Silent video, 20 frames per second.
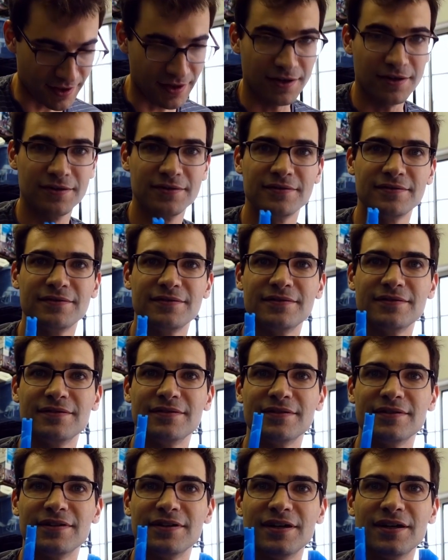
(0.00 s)
Oh,
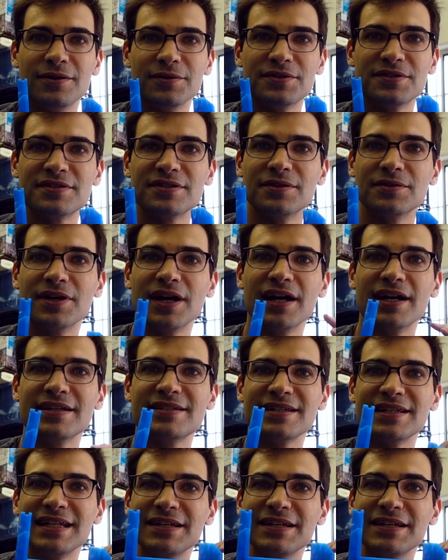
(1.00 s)
it's so nice.